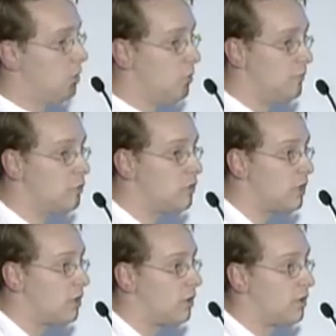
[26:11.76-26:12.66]
We have
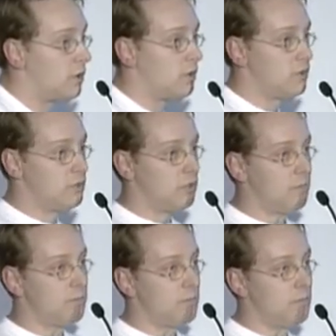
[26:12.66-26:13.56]
done
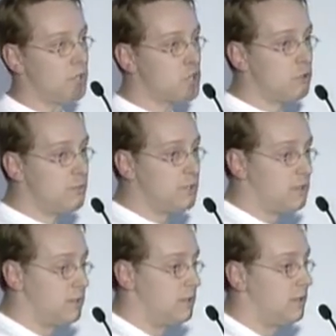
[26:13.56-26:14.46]
some
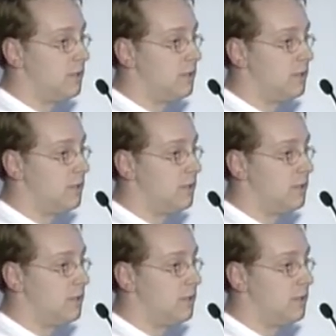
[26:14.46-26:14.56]
measurement